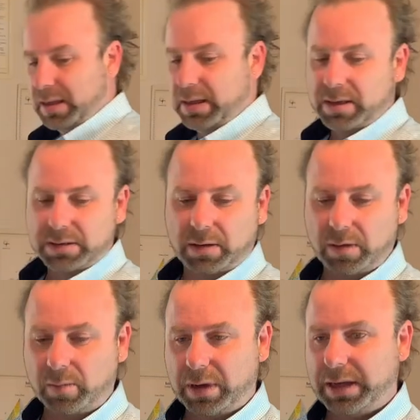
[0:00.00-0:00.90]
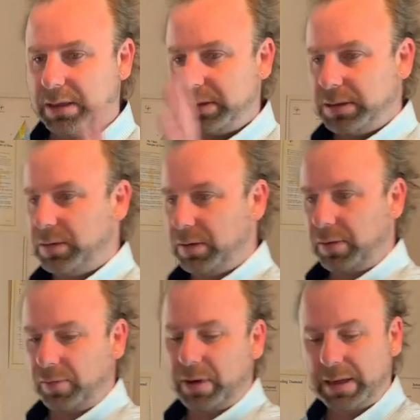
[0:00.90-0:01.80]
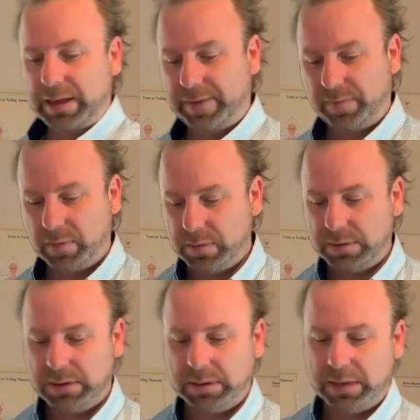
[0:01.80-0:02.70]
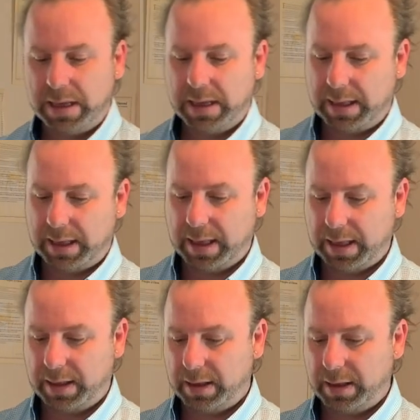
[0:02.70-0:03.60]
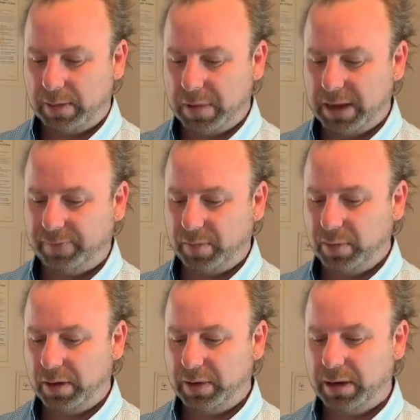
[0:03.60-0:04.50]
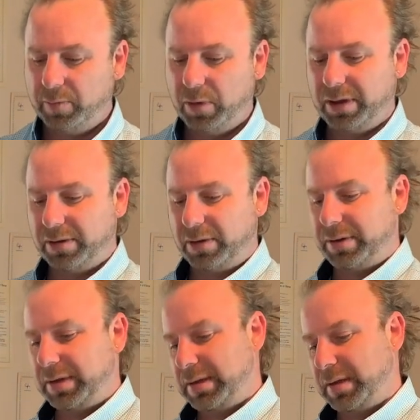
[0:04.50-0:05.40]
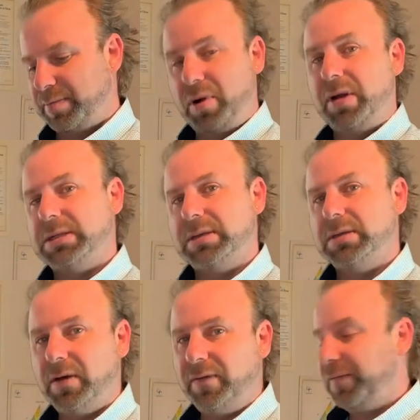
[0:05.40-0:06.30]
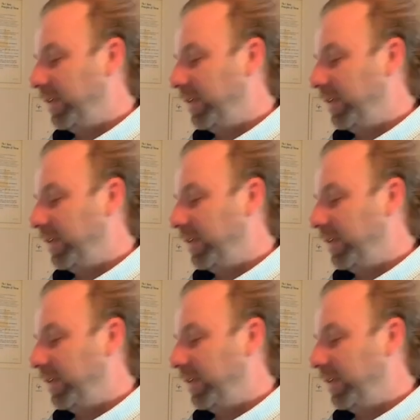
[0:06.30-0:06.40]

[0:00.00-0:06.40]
So I've got 1, 2, 3 levels away from here. We're going to work on the box of the